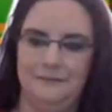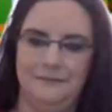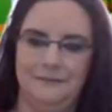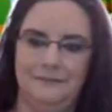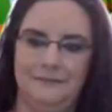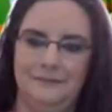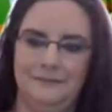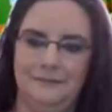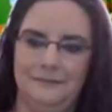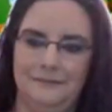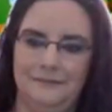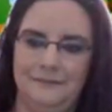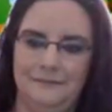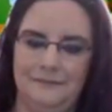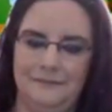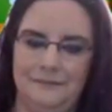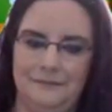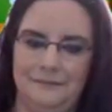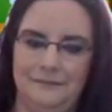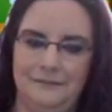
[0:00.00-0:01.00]

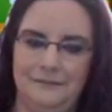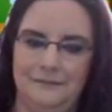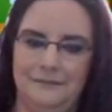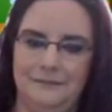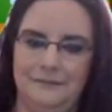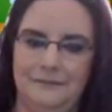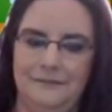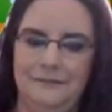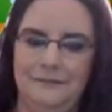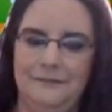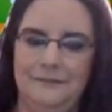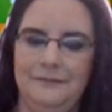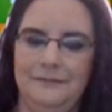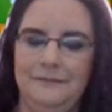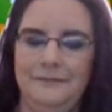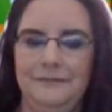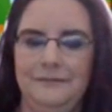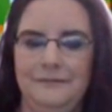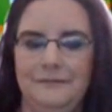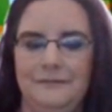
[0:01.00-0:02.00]

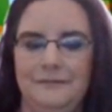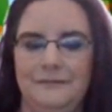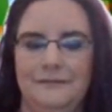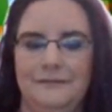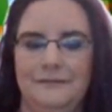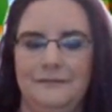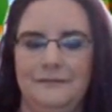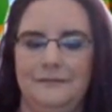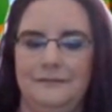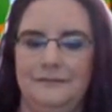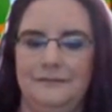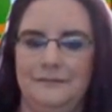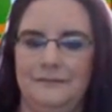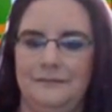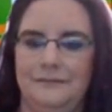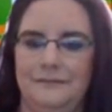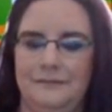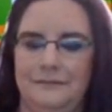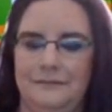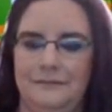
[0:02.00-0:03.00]

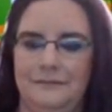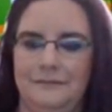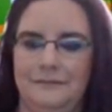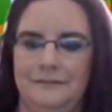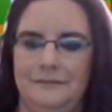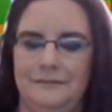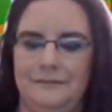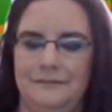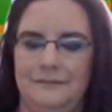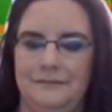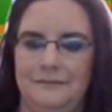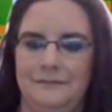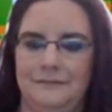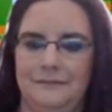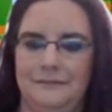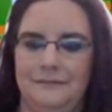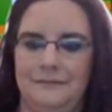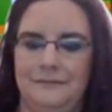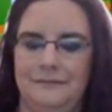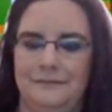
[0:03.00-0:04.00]

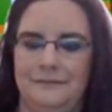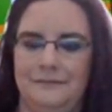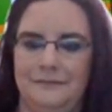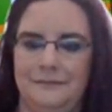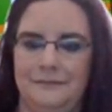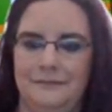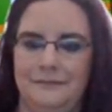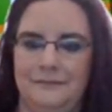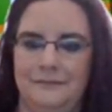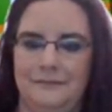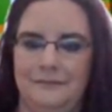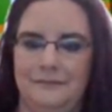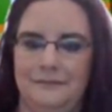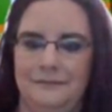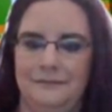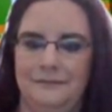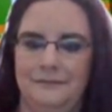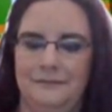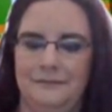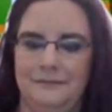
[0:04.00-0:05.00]

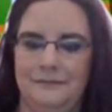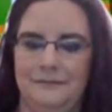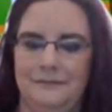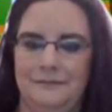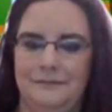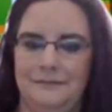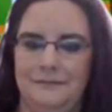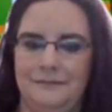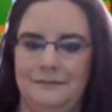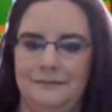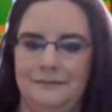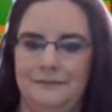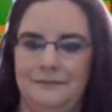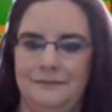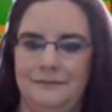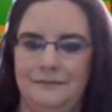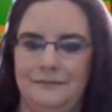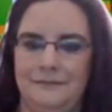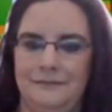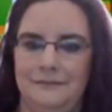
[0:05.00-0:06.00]

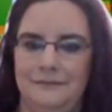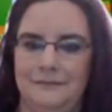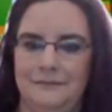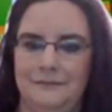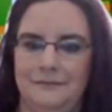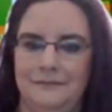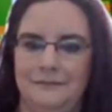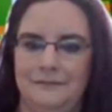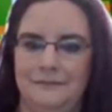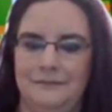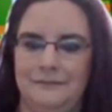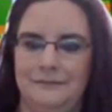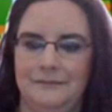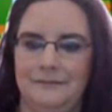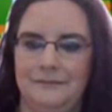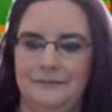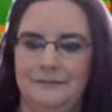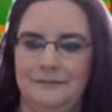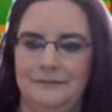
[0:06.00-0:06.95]
No words are spoken by the person on screen.